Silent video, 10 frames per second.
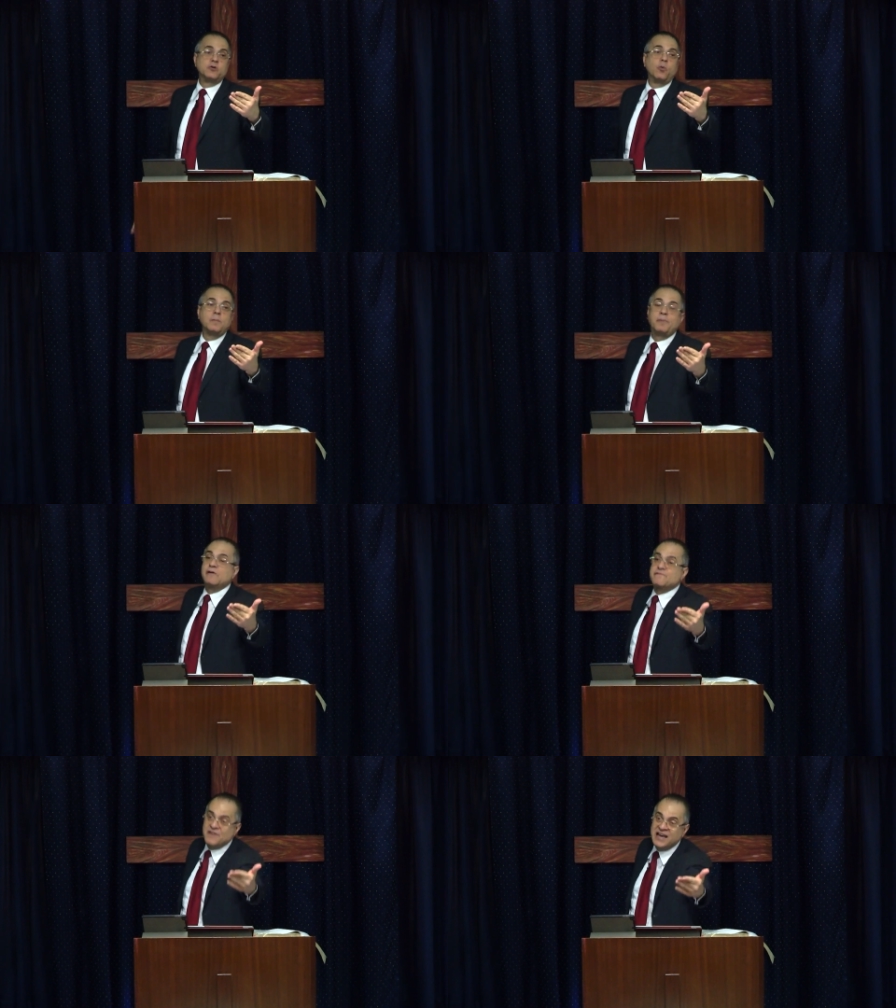will be
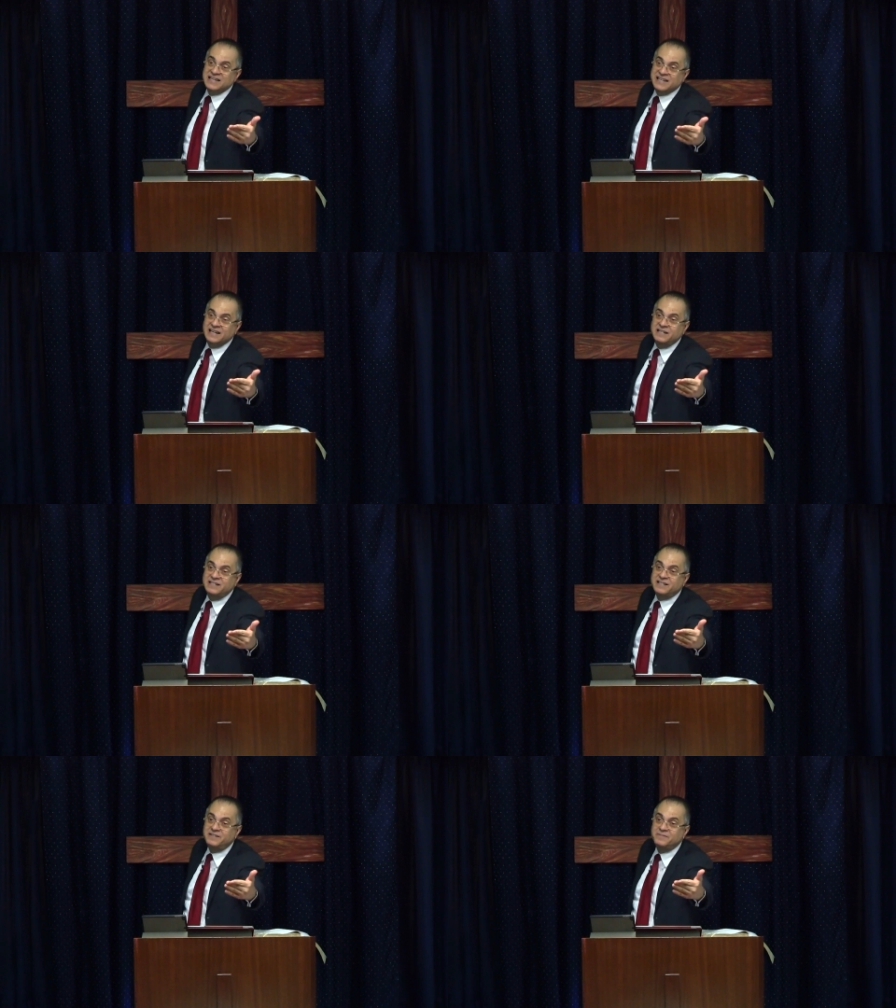offended
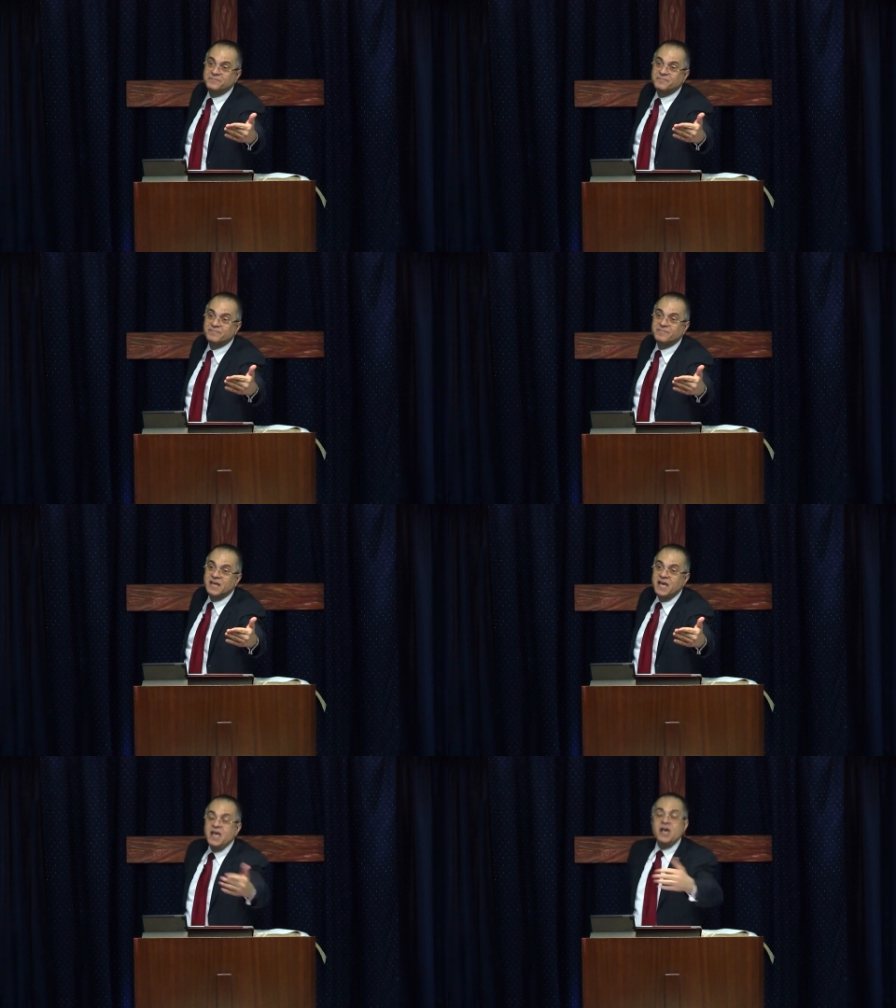
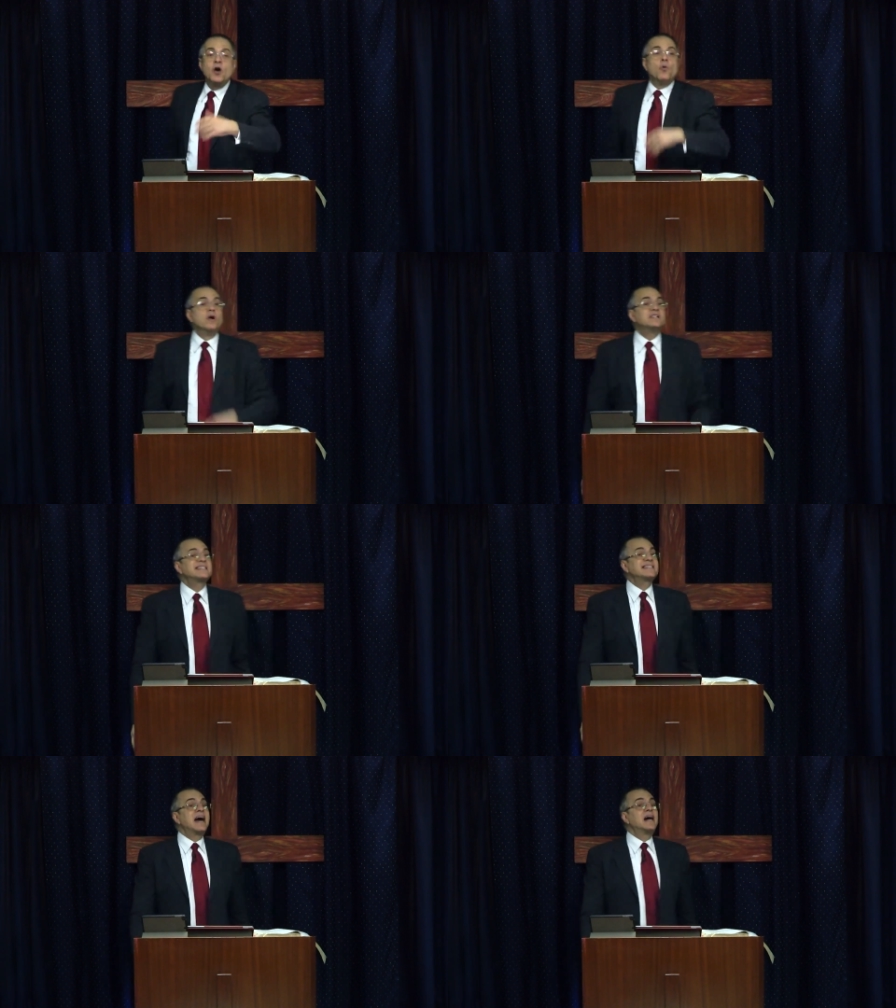we
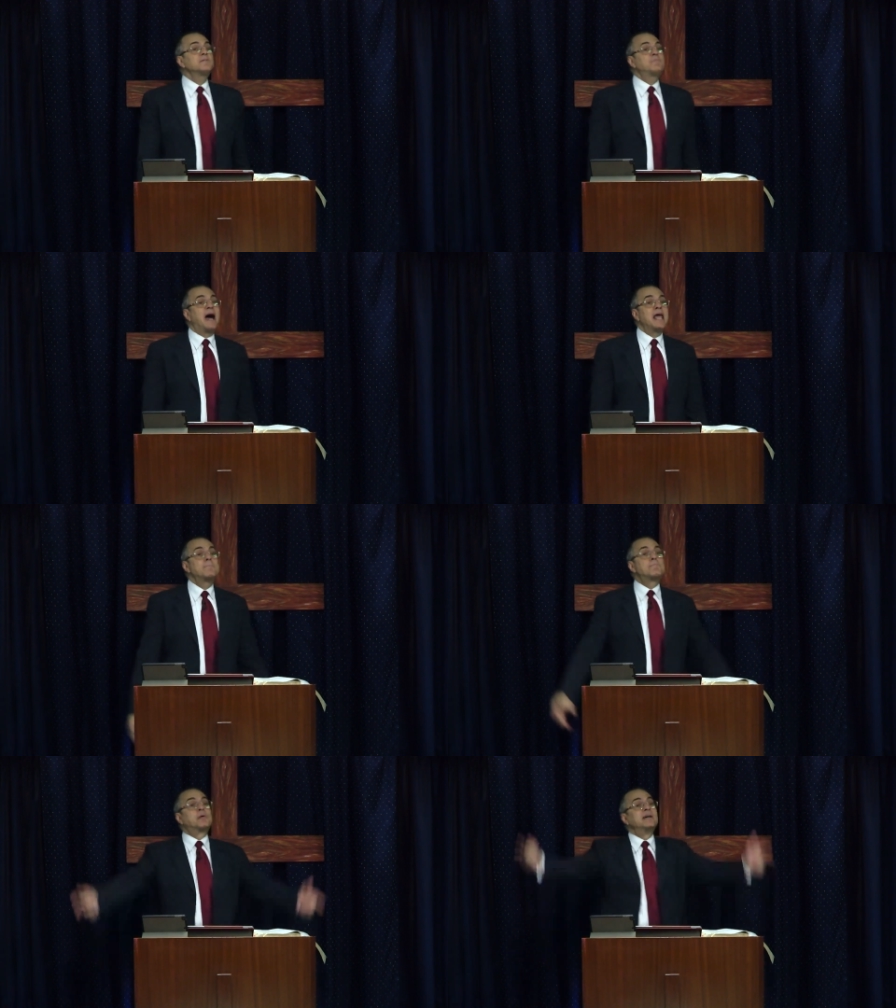start by
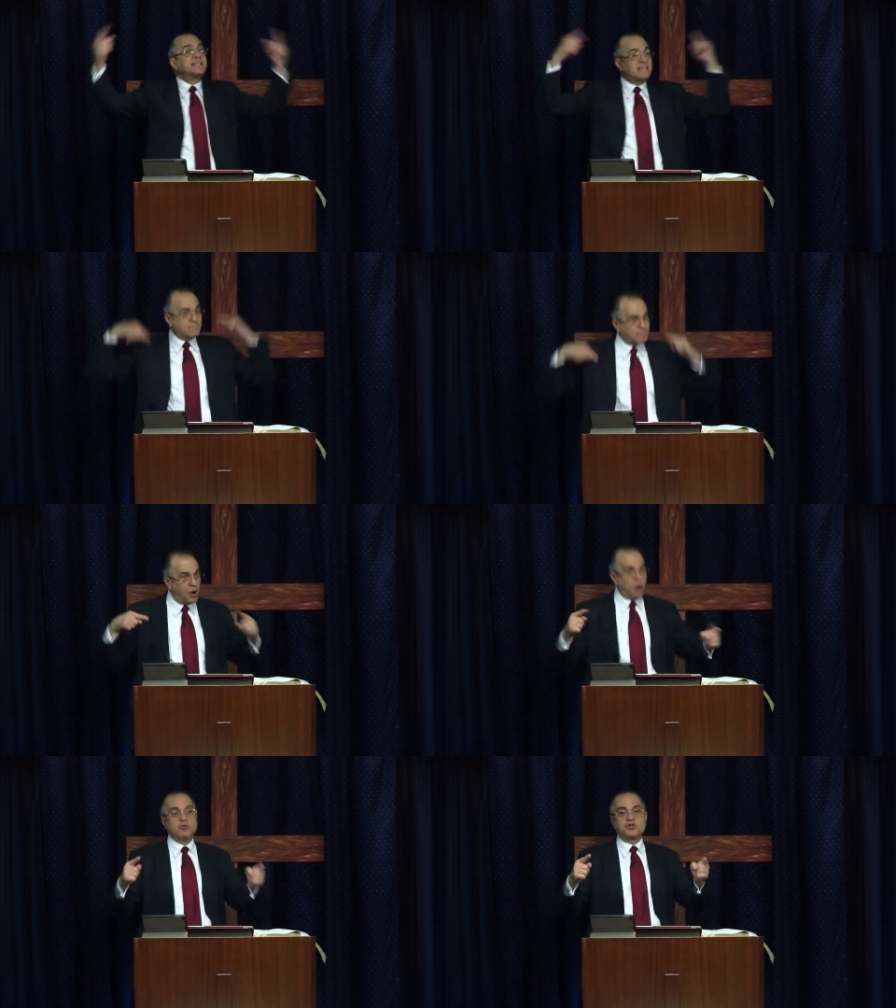
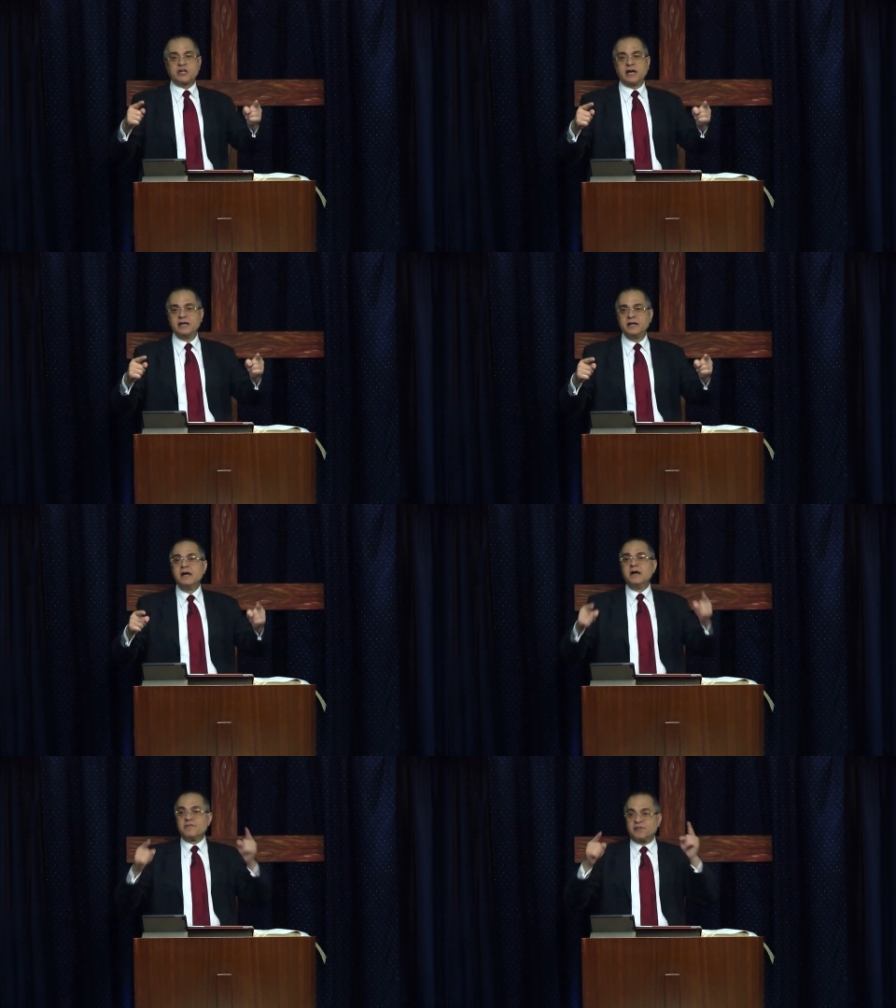presupposing
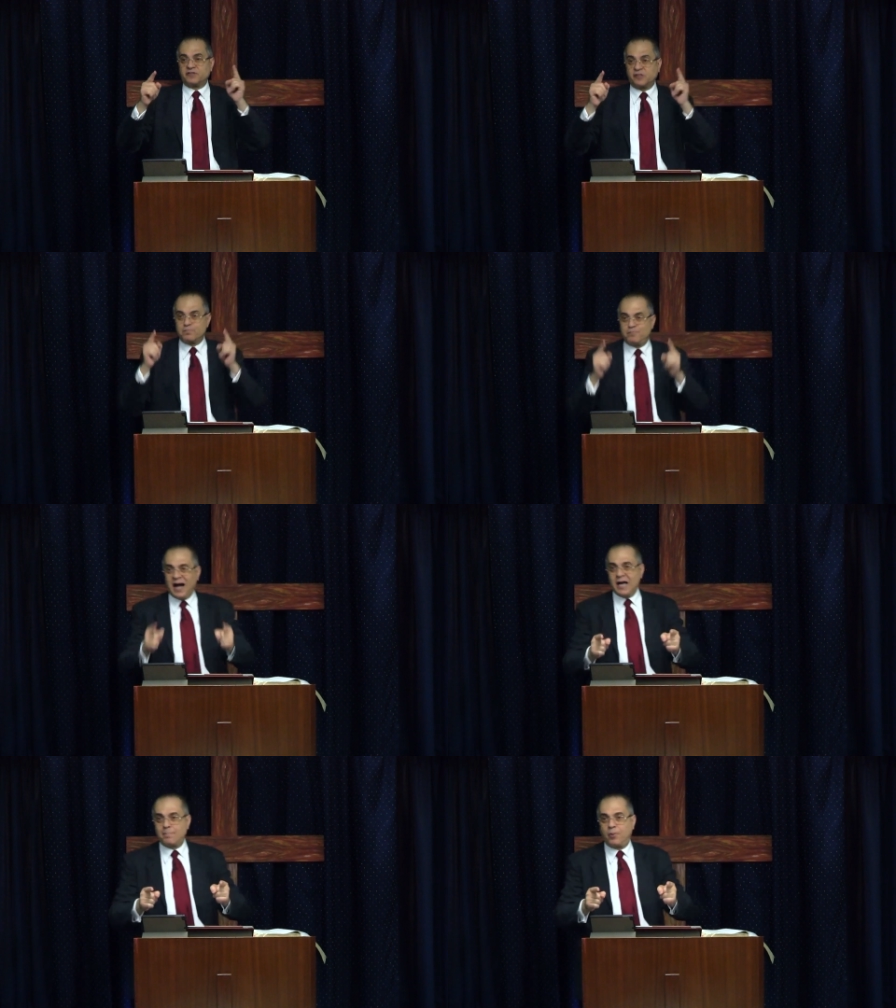that the
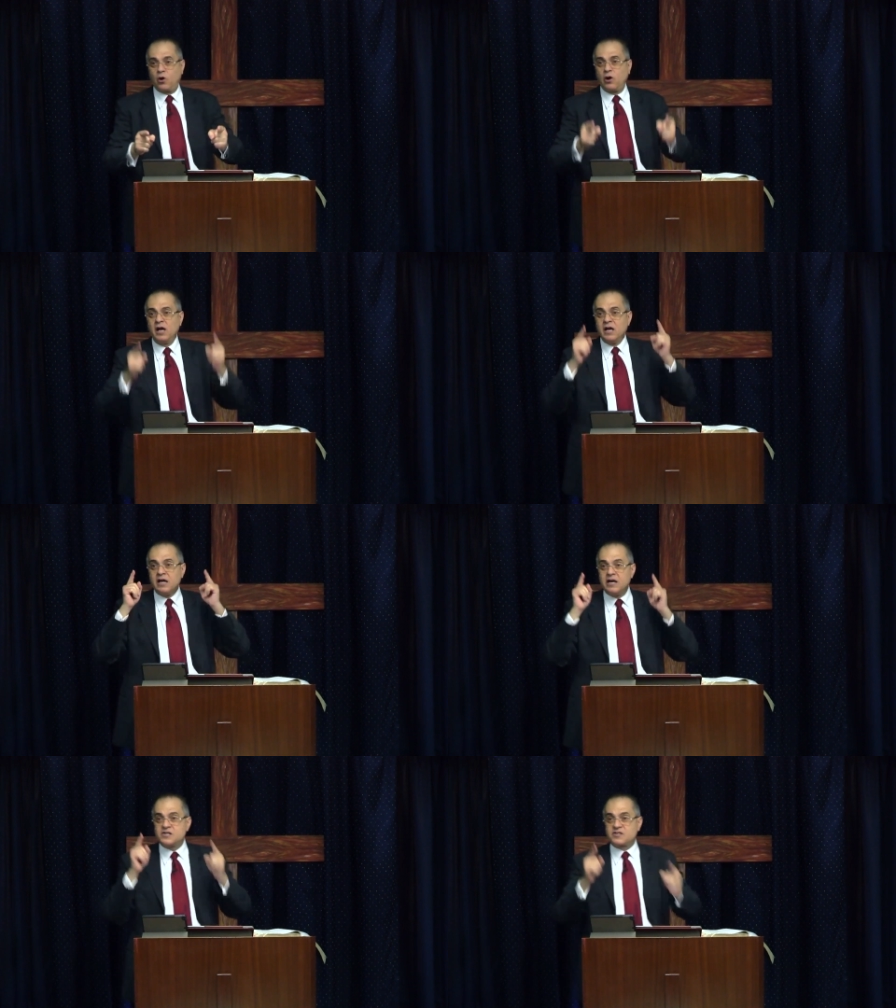Bible
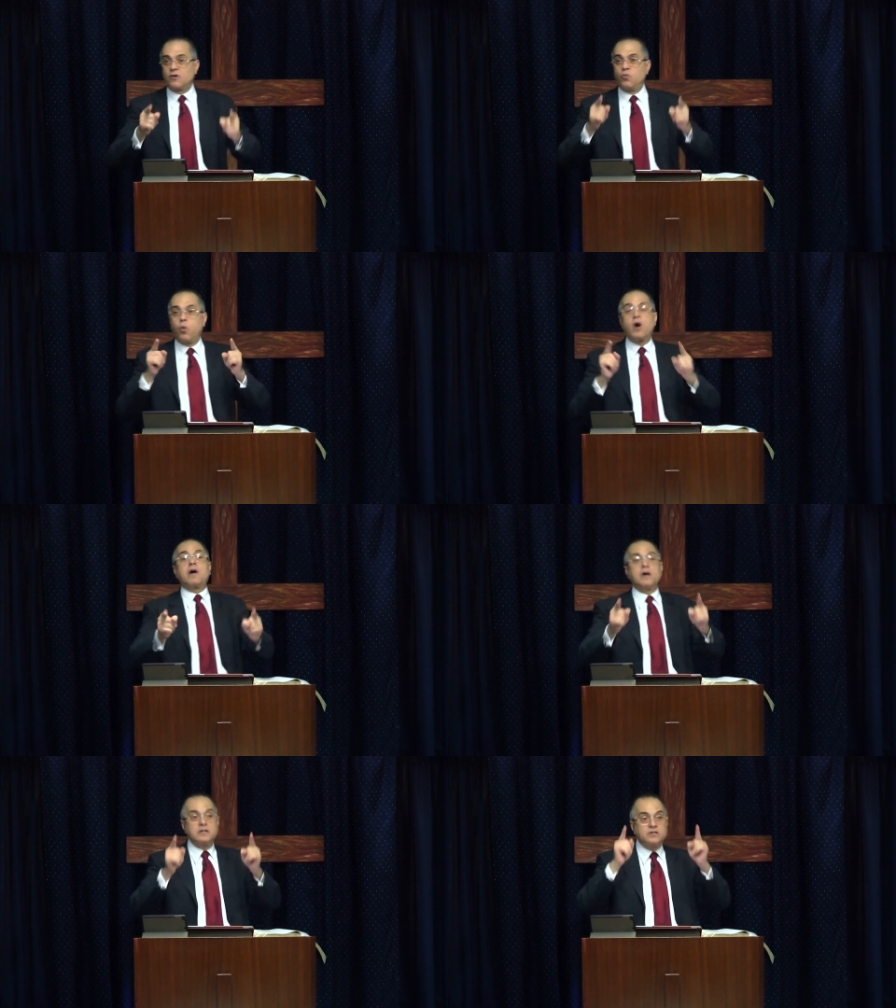is the
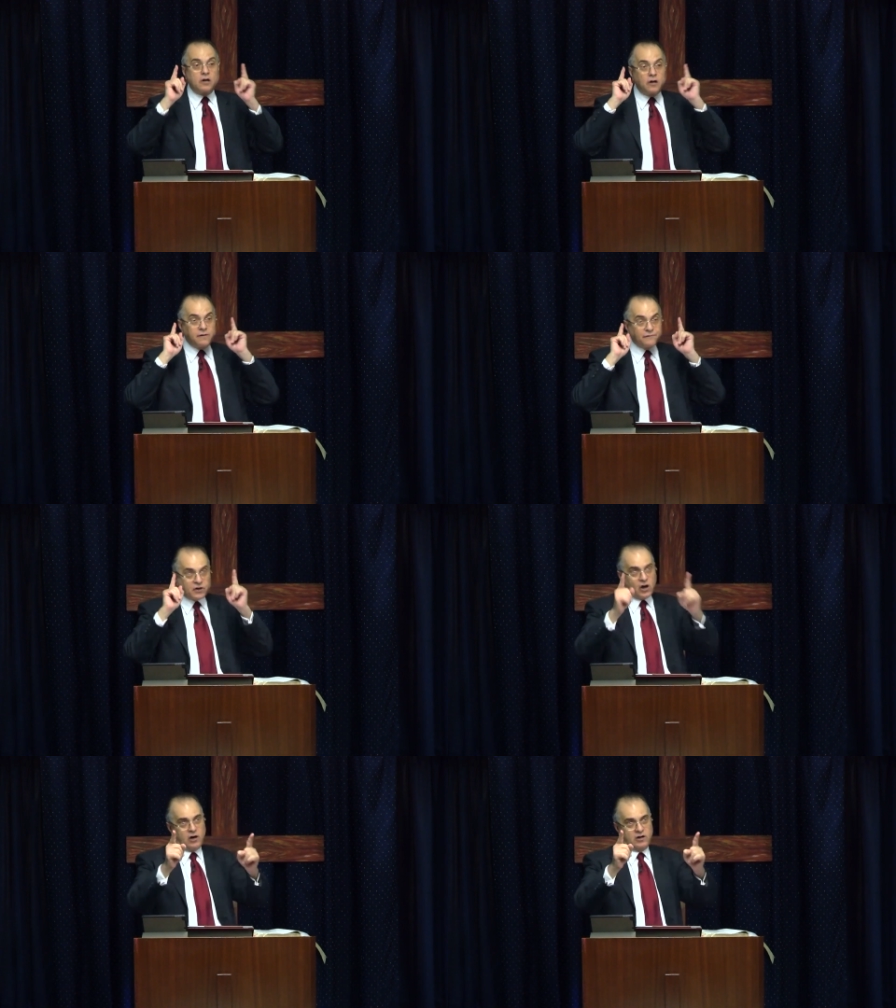Word of
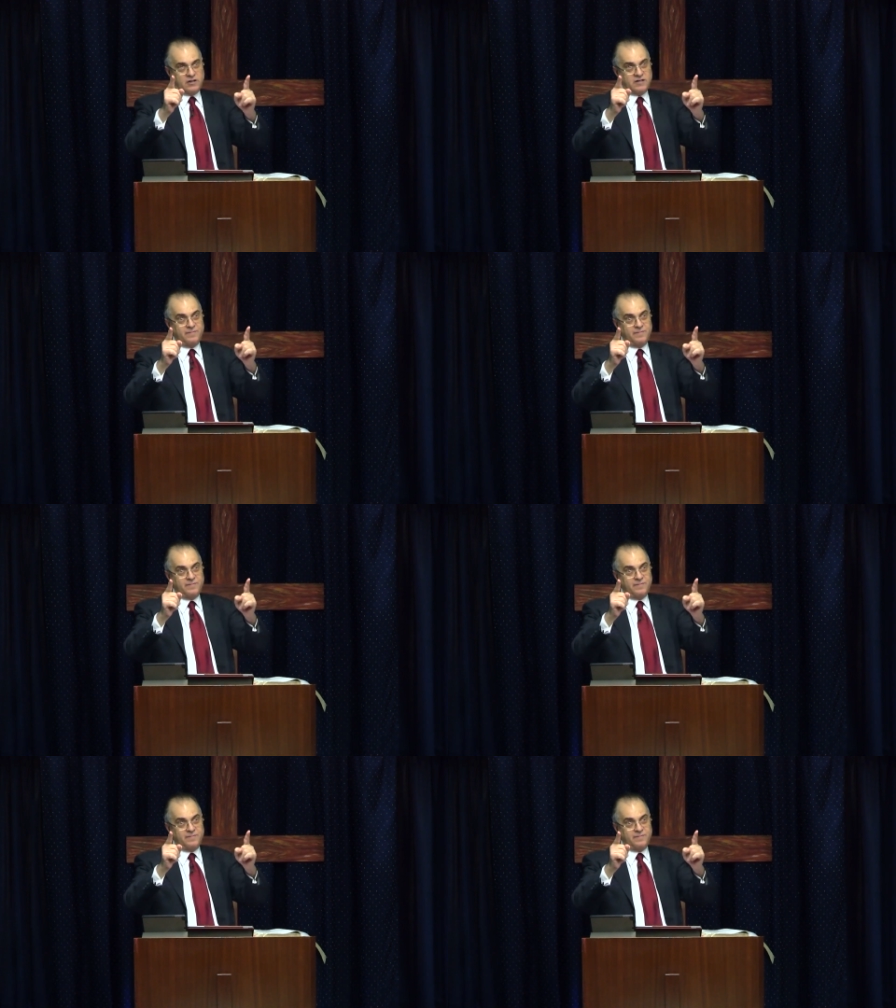God.